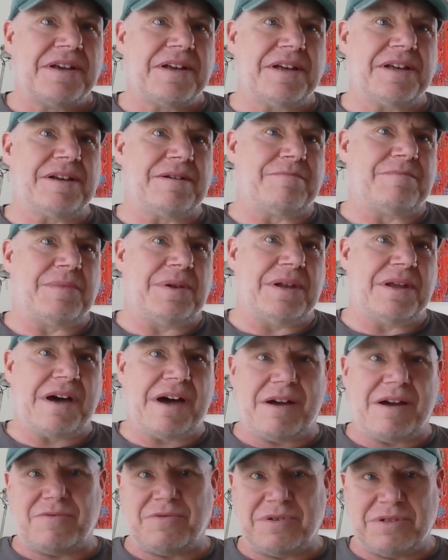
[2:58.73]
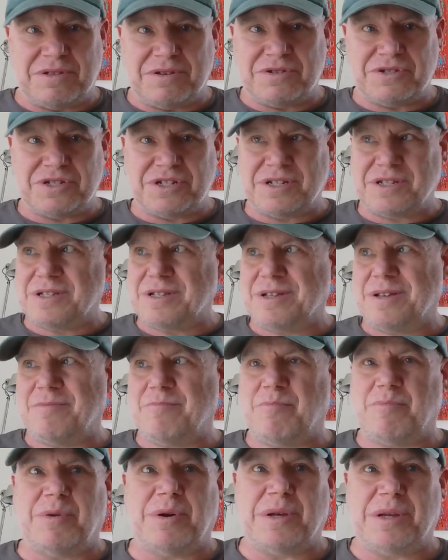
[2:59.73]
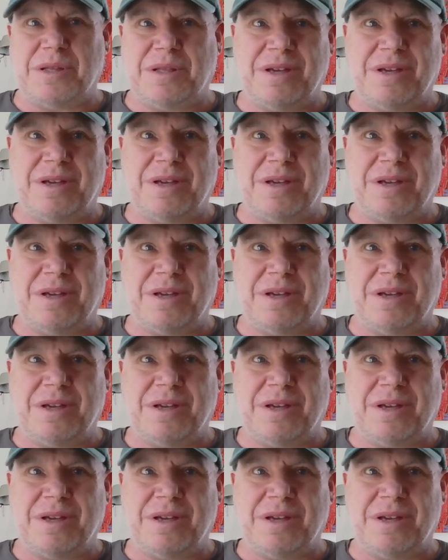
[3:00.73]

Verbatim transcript: I am not religious, but